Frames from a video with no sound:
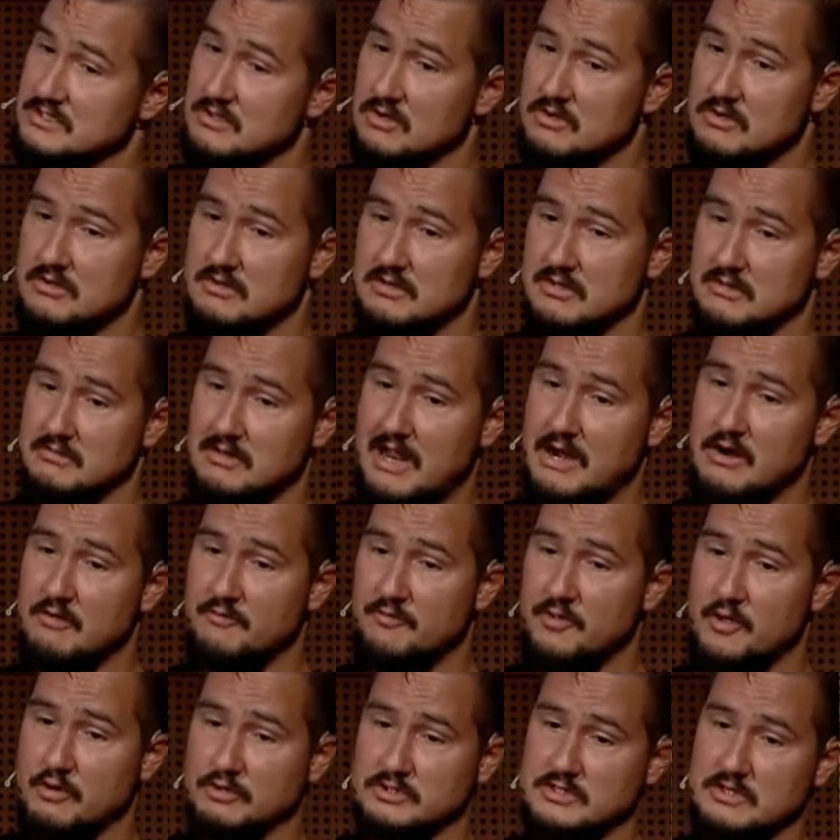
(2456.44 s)
not, none of
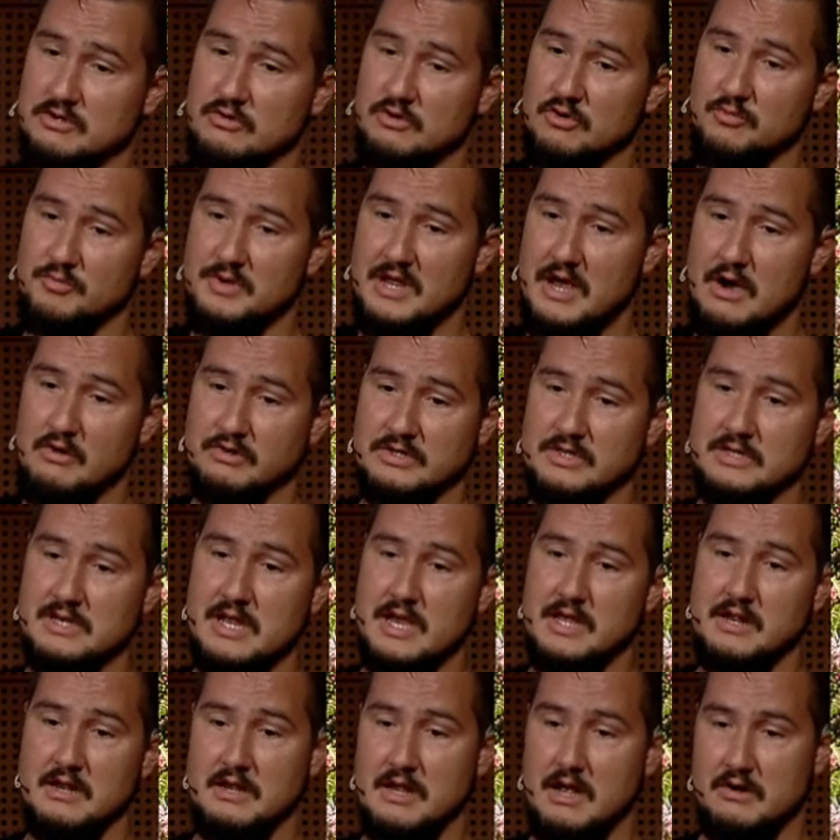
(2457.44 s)
those are going to be out in
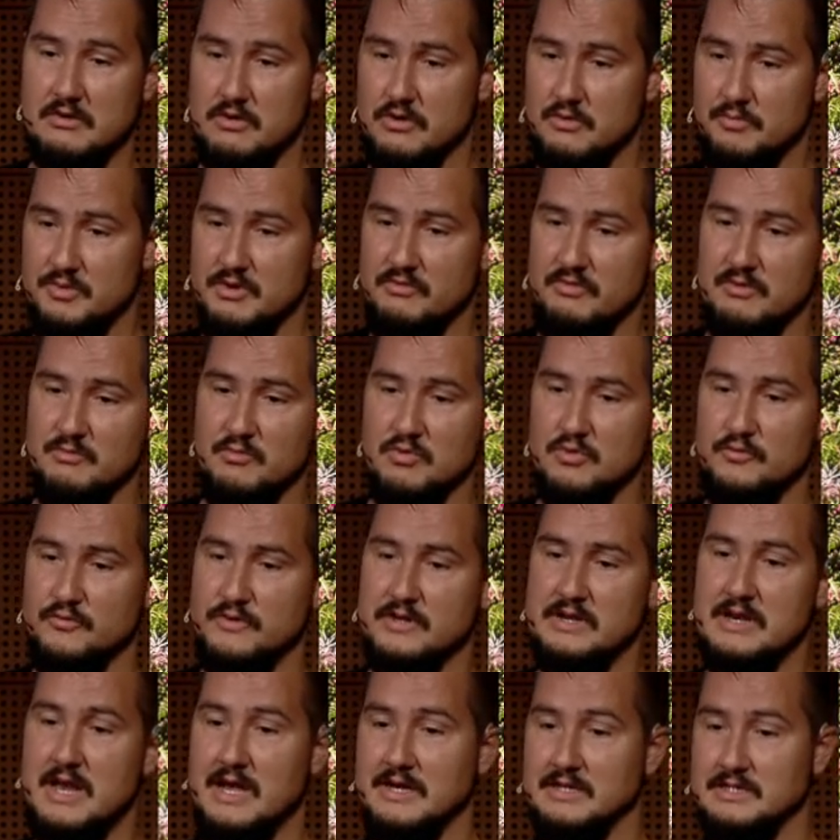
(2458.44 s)
are going to be removed
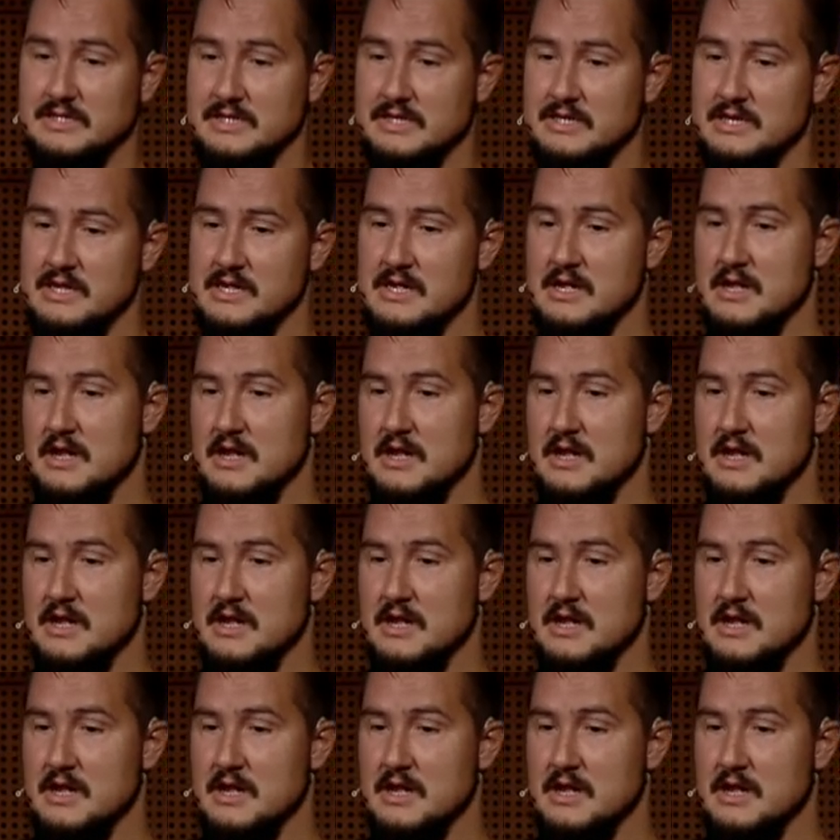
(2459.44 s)
in 19,